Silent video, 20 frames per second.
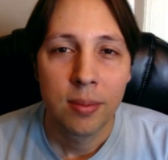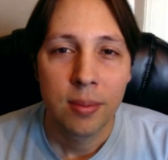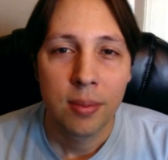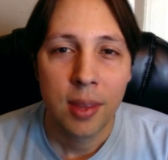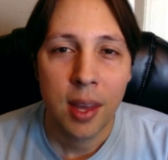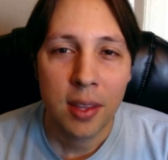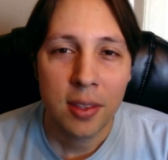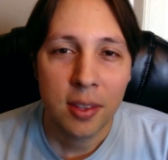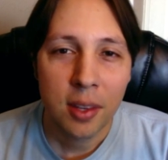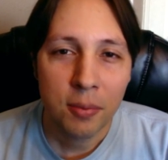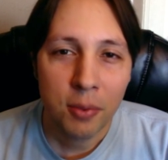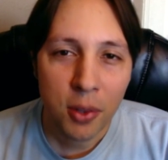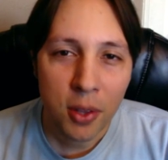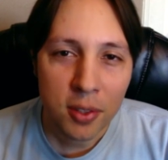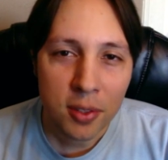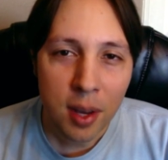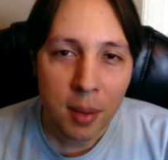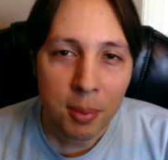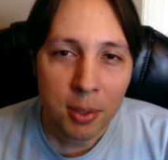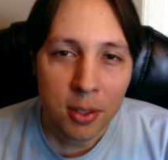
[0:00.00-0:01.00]
That's it for
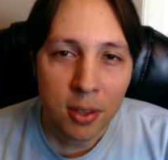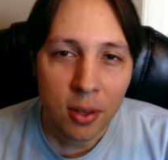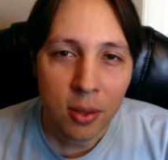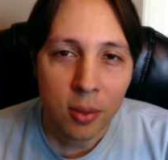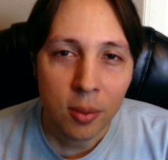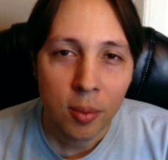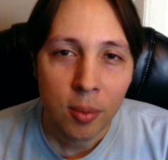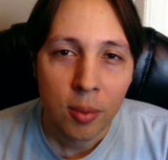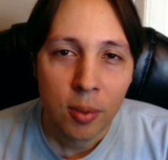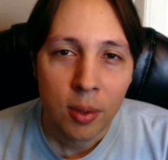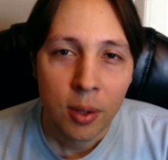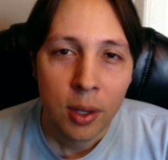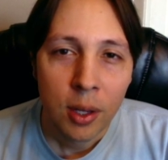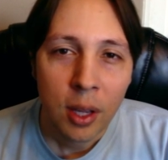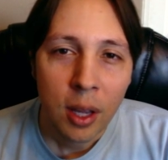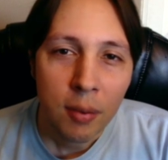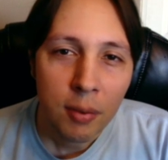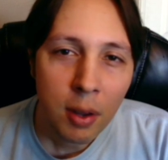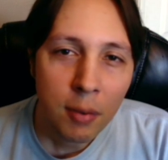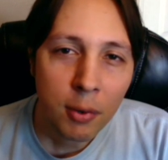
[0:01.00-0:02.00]
this episode.
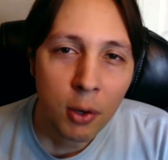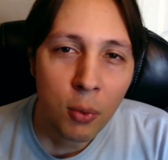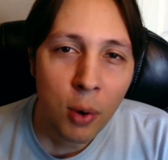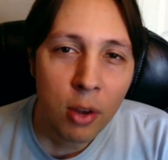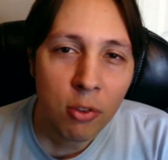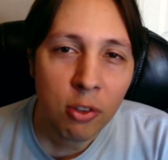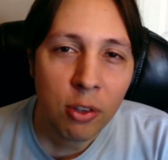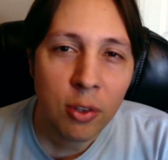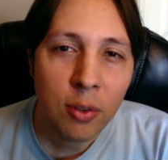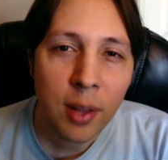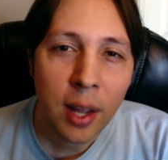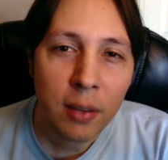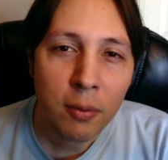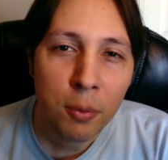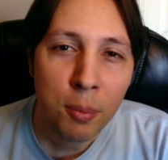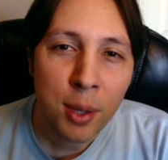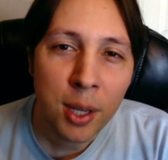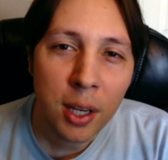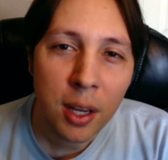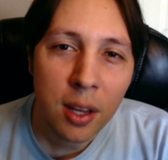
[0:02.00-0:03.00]
If you have a question you'd like
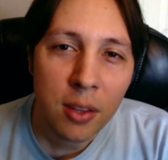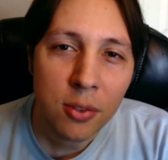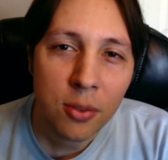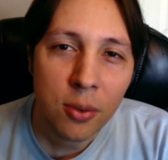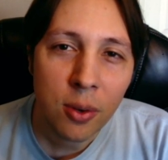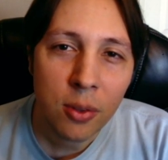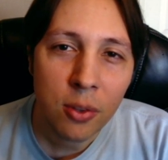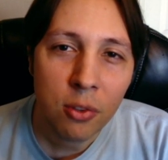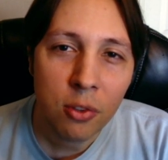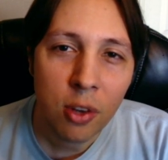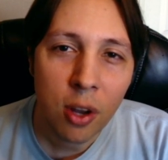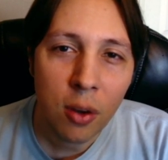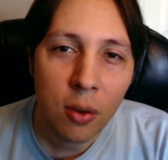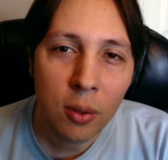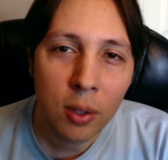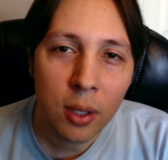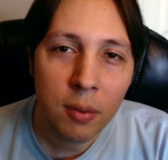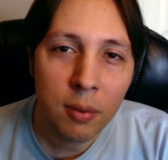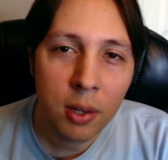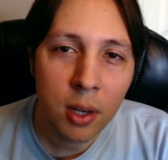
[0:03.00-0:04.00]
for me to answer on the show,
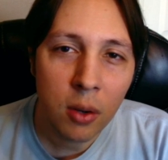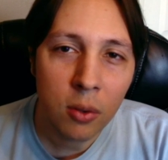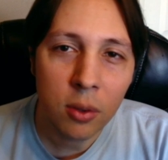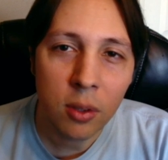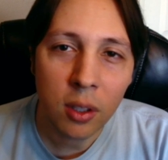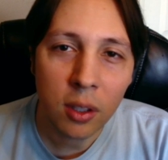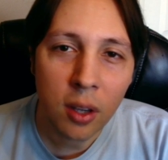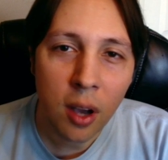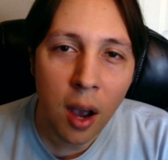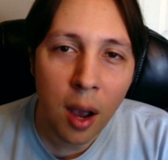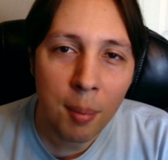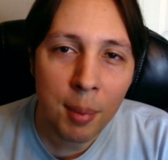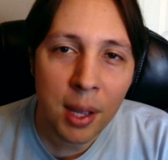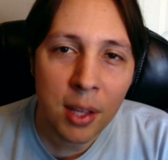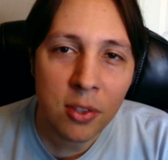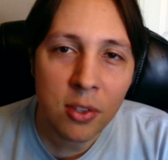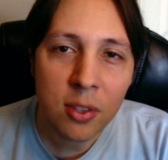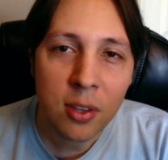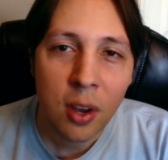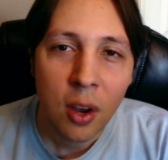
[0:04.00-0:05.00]
leave a note in the
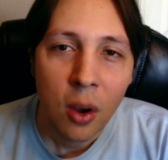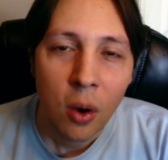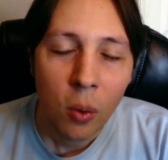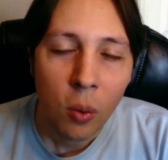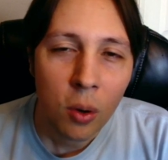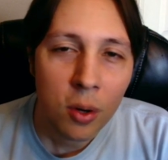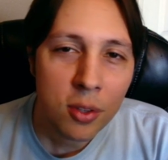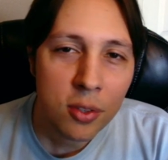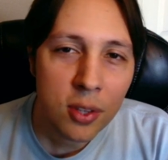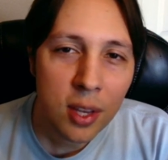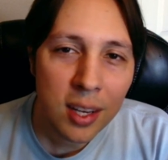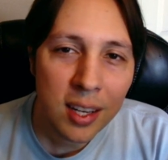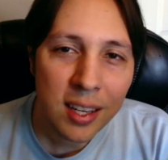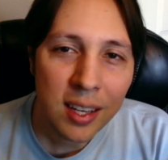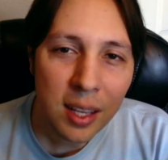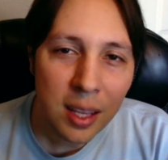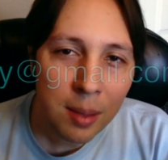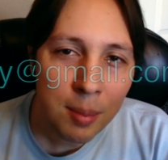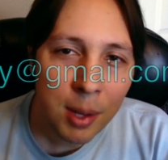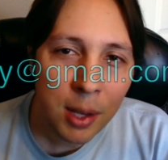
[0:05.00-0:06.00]
comments or send an
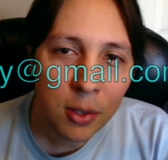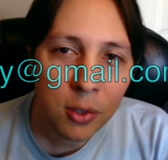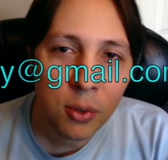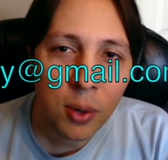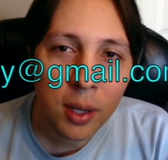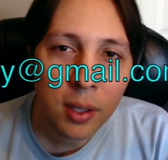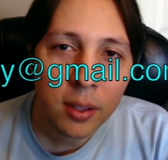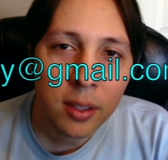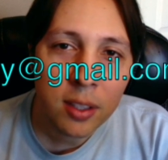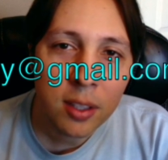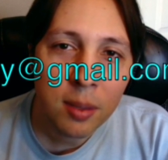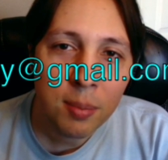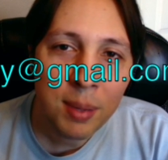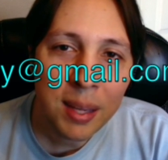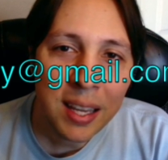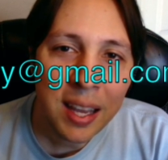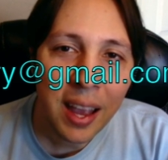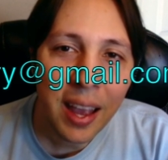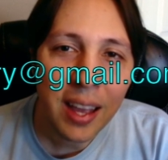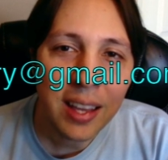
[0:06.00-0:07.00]
email directly to
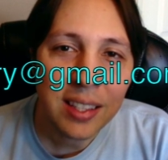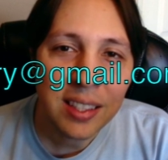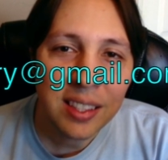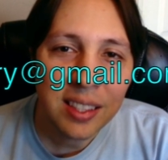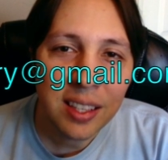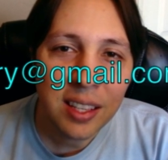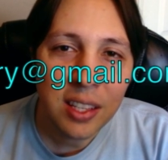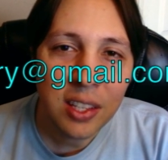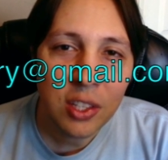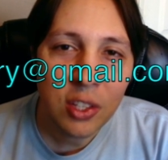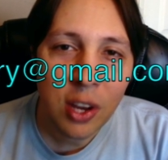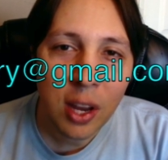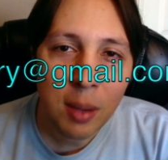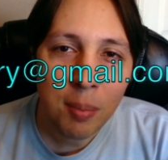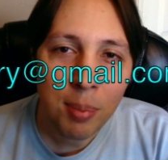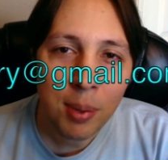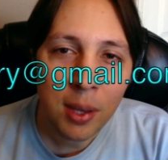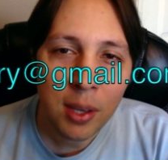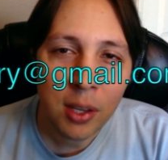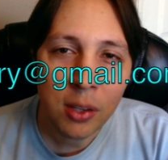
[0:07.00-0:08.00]
me at
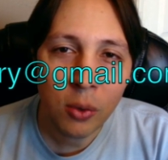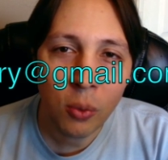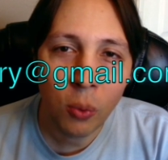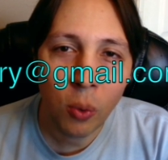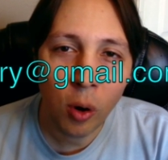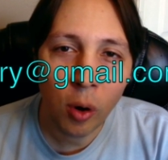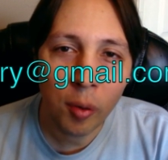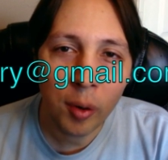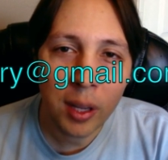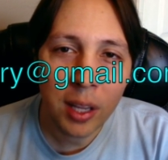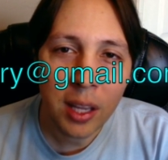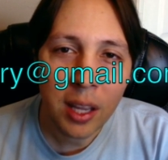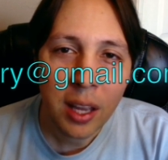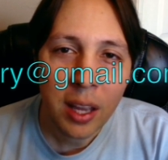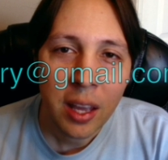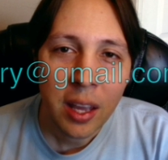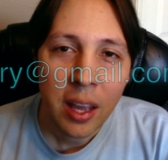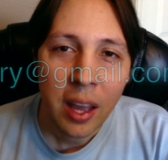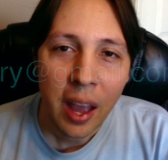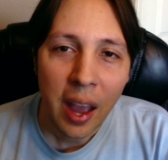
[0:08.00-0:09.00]
djpquery
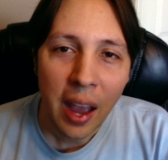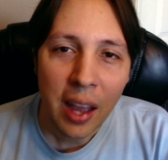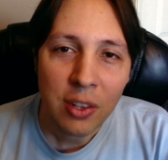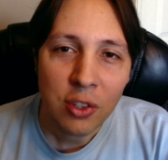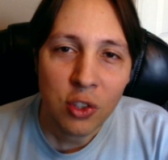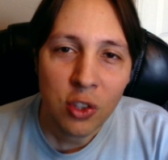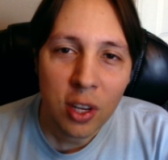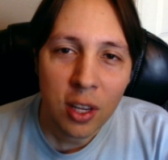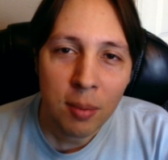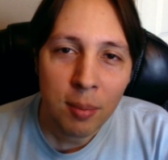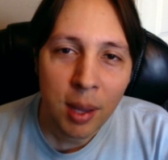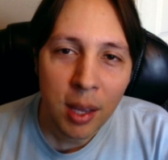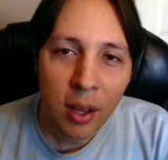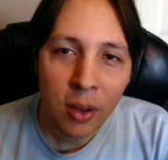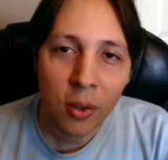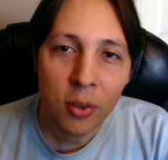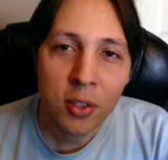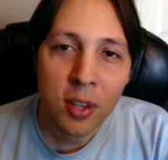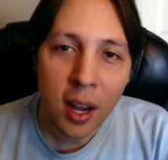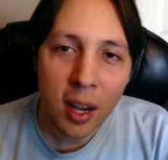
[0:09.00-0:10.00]
at
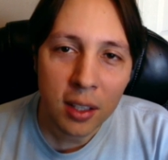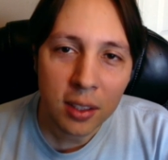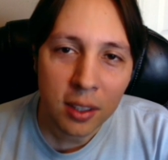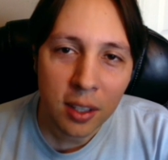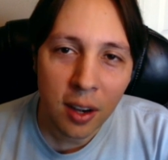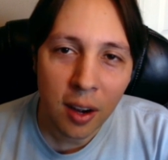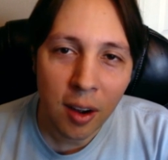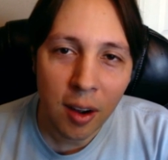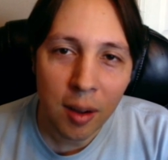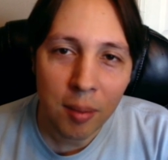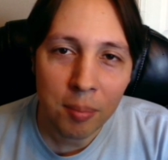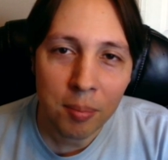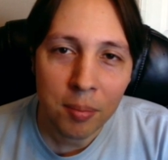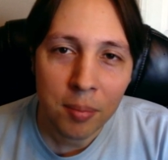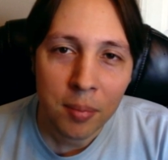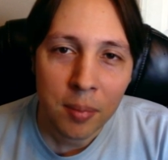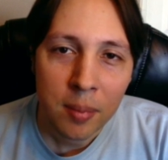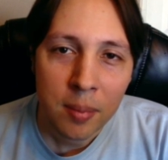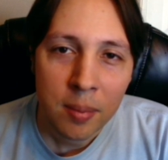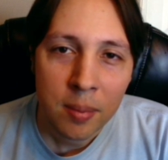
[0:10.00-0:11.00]
gmail.com.
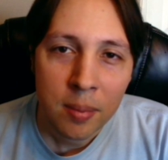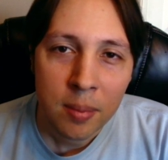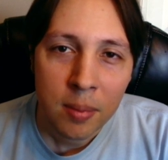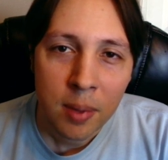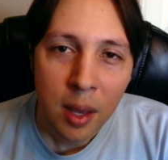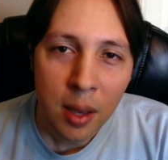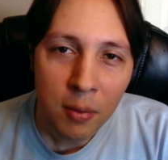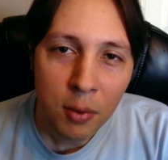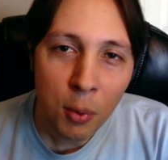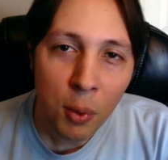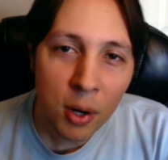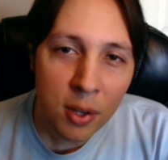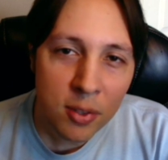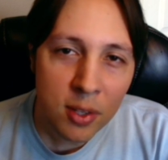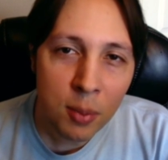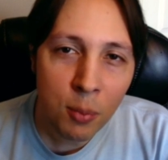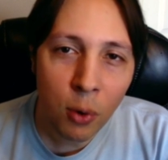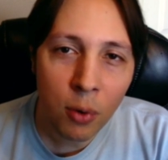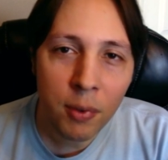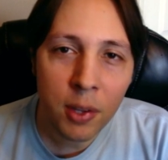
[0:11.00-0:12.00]
If you want to
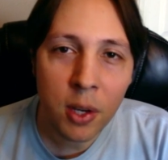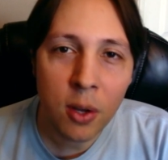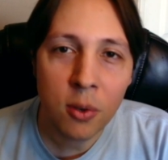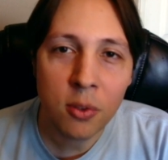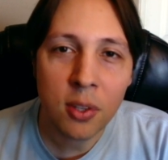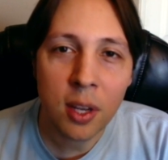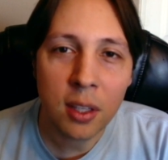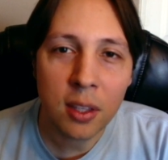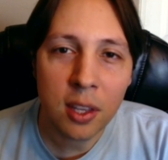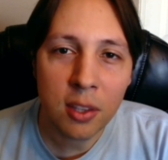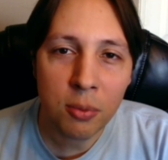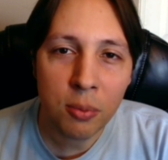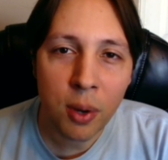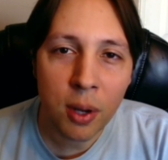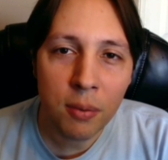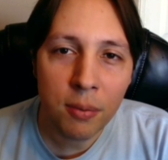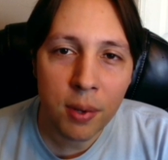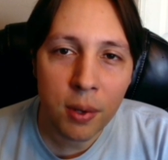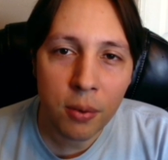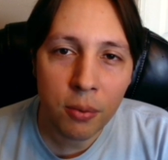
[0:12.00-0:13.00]
see more videos like this
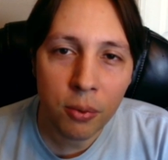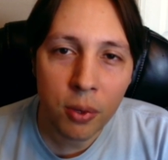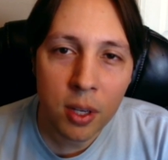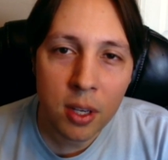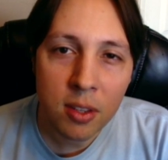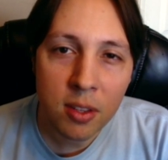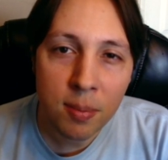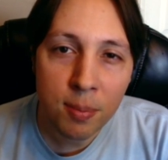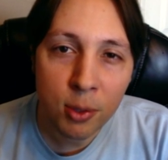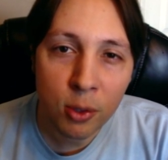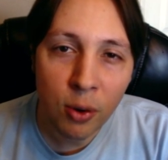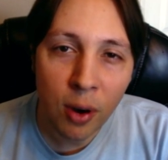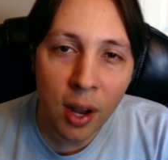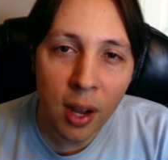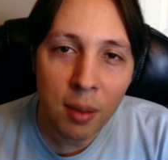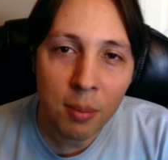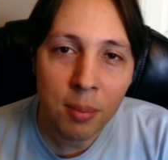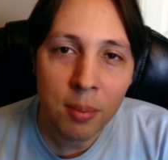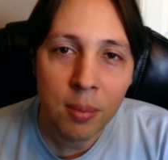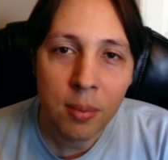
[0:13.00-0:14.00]
one, feel free to
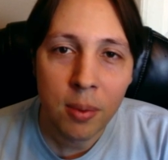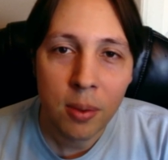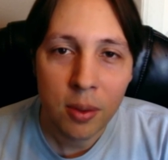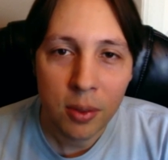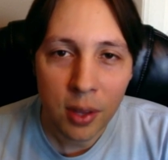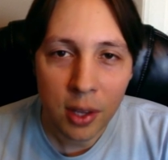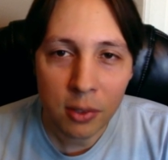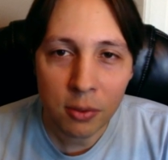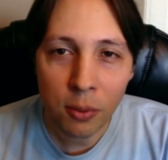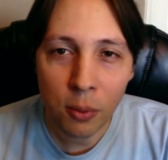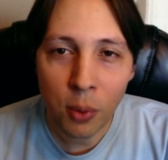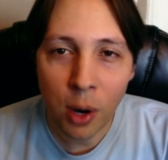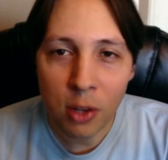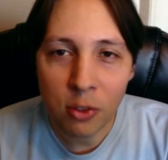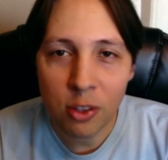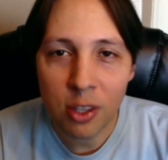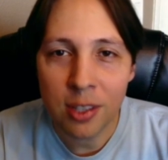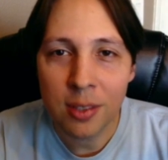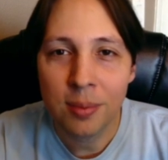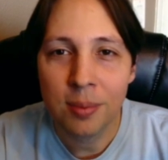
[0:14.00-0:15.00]
subscribe. Thanks for
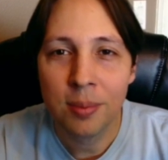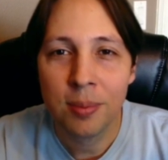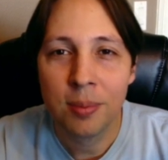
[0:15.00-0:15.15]
watching.